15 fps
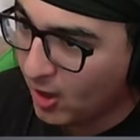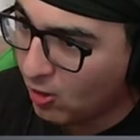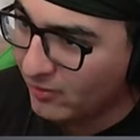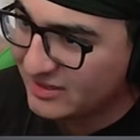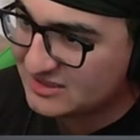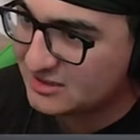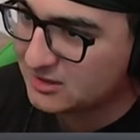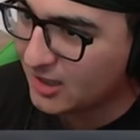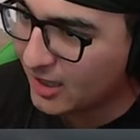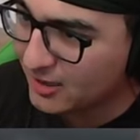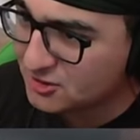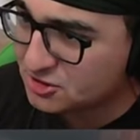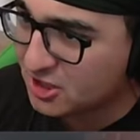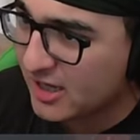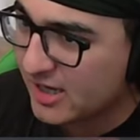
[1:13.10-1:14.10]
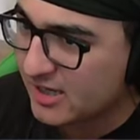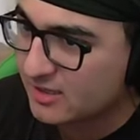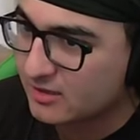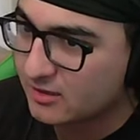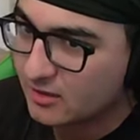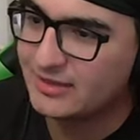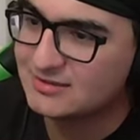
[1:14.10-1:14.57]
it's
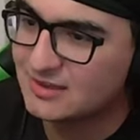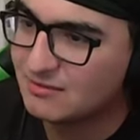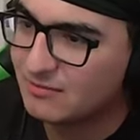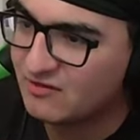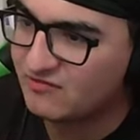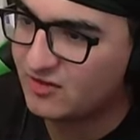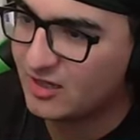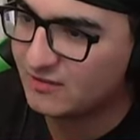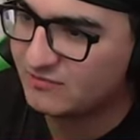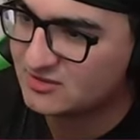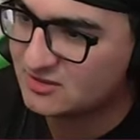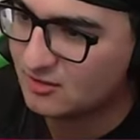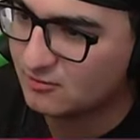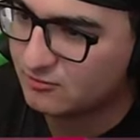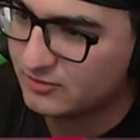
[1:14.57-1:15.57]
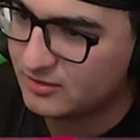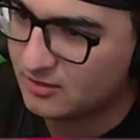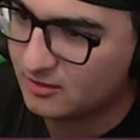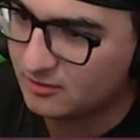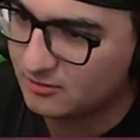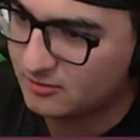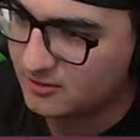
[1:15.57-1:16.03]
lunging. It's not my fault I have a slow
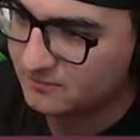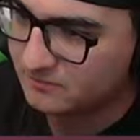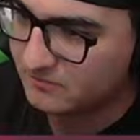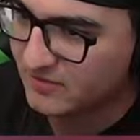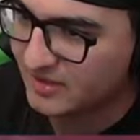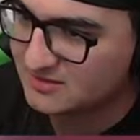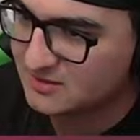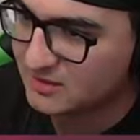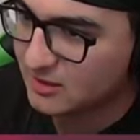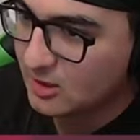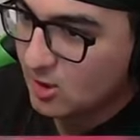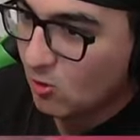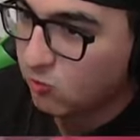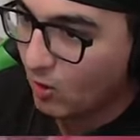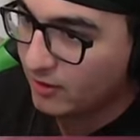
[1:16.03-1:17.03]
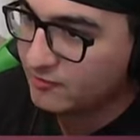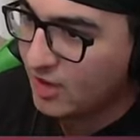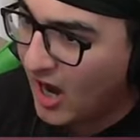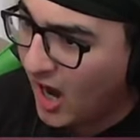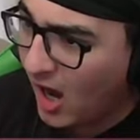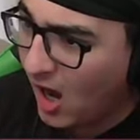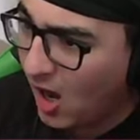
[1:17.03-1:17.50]
reload. It's the...
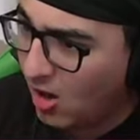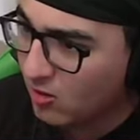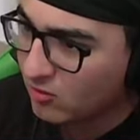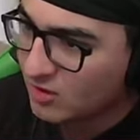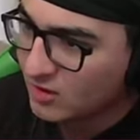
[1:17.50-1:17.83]
No!